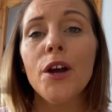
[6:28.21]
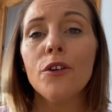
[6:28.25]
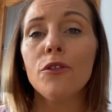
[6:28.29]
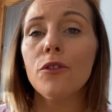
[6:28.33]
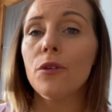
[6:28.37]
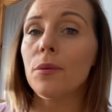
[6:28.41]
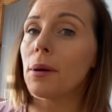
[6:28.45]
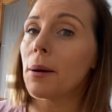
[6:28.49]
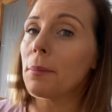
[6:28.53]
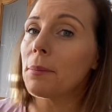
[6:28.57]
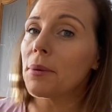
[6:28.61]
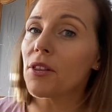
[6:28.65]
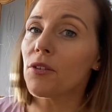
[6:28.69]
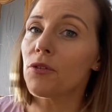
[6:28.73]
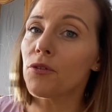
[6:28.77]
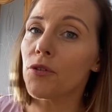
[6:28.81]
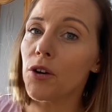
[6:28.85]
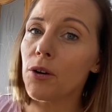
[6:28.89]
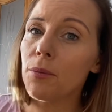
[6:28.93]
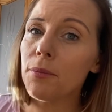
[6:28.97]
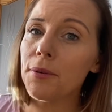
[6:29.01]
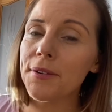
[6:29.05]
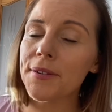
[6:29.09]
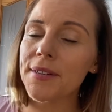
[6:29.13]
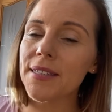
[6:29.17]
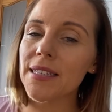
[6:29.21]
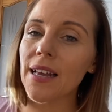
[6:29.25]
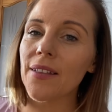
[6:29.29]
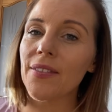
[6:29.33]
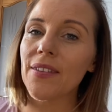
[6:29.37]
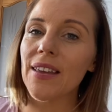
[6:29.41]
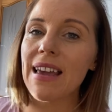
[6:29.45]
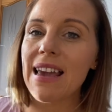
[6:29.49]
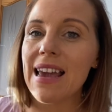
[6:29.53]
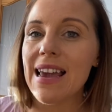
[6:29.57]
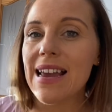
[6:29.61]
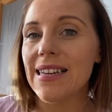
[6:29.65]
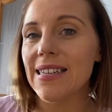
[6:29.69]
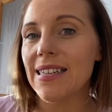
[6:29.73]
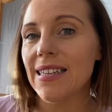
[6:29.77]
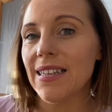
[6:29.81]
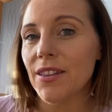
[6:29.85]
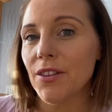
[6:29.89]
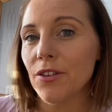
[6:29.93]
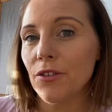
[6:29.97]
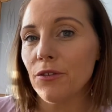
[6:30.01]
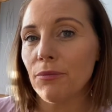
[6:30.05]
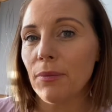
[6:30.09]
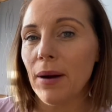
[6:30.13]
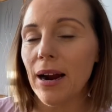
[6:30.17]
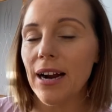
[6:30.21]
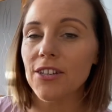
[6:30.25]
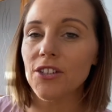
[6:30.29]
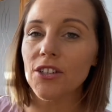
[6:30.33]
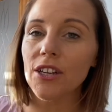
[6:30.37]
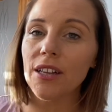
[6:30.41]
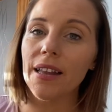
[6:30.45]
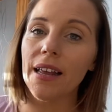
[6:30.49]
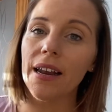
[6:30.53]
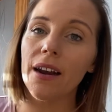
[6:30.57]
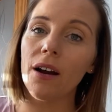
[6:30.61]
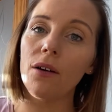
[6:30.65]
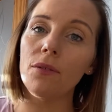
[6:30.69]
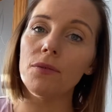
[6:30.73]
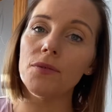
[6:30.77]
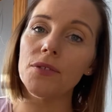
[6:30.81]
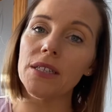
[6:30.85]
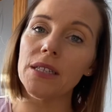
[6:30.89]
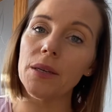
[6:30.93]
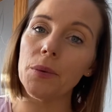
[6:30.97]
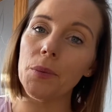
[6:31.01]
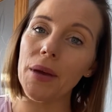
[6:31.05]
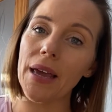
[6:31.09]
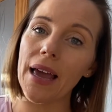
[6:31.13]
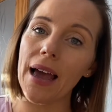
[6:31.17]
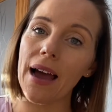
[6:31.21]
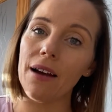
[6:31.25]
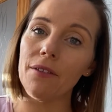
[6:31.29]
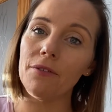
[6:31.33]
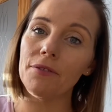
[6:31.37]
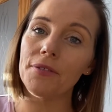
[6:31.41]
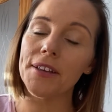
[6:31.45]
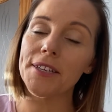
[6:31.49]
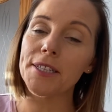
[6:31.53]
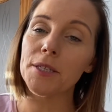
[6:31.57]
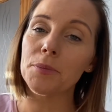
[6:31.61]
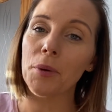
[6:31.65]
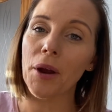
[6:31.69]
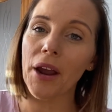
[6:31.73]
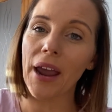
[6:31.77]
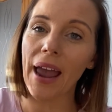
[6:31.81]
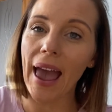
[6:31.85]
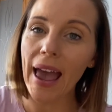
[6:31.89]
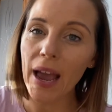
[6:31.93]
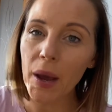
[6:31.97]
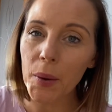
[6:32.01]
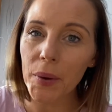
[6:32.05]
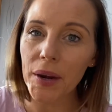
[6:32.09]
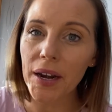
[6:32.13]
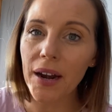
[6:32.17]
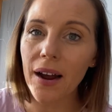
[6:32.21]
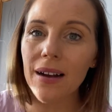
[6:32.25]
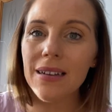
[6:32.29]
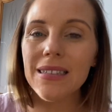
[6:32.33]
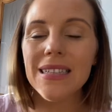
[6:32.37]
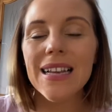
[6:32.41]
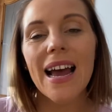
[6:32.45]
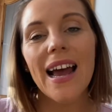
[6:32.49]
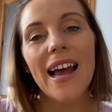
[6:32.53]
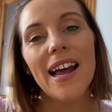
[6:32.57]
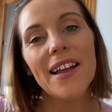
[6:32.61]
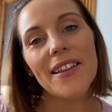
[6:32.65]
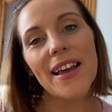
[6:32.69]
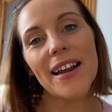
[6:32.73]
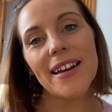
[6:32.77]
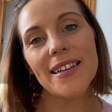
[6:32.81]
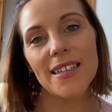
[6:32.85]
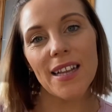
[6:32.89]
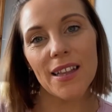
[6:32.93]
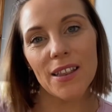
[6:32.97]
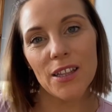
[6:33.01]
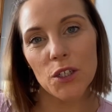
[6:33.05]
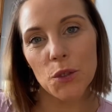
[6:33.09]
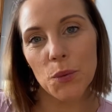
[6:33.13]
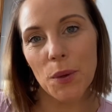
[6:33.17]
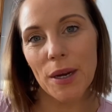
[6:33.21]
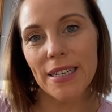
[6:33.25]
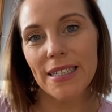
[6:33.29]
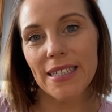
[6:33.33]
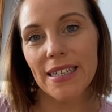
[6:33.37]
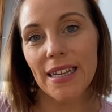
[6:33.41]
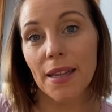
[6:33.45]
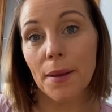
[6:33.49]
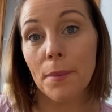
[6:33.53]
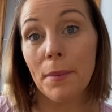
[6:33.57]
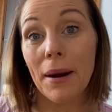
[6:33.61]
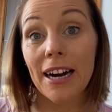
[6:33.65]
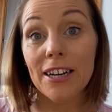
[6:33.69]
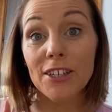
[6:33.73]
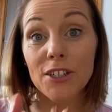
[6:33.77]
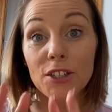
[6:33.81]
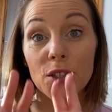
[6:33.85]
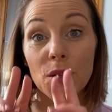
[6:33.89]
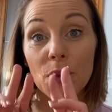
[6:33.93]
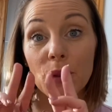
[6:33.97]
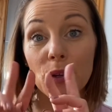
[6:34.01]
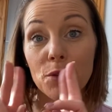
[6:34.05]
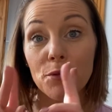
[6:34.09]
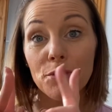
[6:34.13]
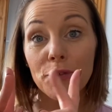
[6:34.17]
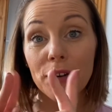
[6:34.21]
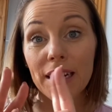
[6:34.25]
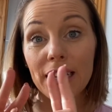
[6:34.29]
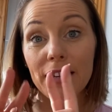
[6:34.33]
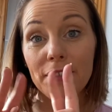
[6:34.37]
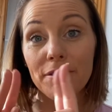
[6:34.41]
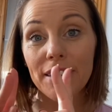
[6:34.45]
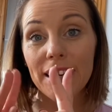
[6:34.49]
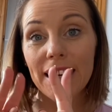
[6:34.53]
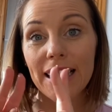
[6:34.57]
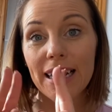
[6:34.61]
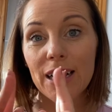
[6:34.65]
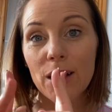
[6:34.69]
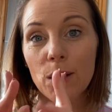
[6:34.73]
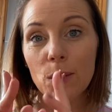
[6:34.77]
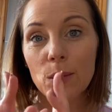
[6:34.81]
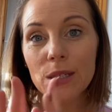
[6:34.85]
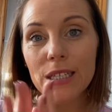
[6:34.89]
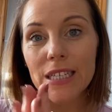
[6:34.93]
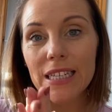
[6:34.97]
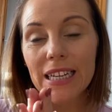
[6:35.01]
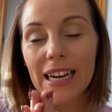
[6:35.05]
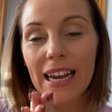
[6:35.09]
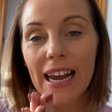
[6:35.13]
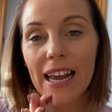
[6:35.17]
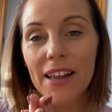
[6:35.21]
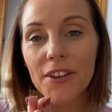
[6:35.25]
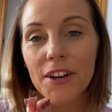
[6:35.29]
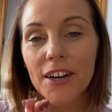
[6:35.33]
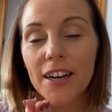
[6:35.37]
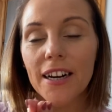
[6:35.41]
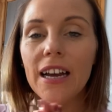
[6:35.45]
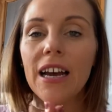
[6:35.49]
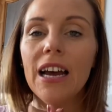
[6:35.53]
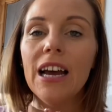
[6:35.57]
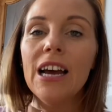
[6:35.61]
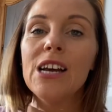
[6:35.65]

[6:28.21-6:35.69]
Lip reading: Remember, the full moon is on the 18th of March, and then obviously we have the spring equinox that is on the 20th of March. So they're really, really close together.